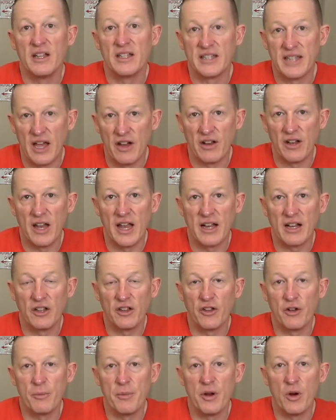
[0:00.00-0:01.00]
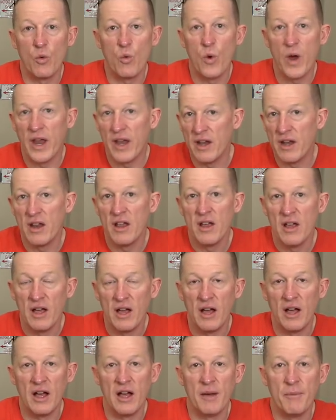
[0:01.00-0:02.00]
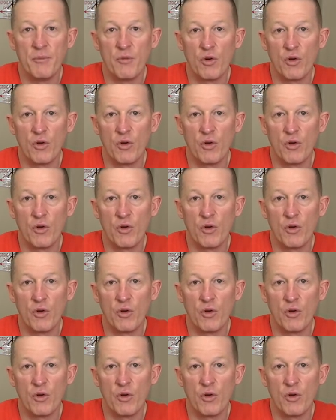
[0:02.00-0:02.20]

sounded like a little bit of wind um,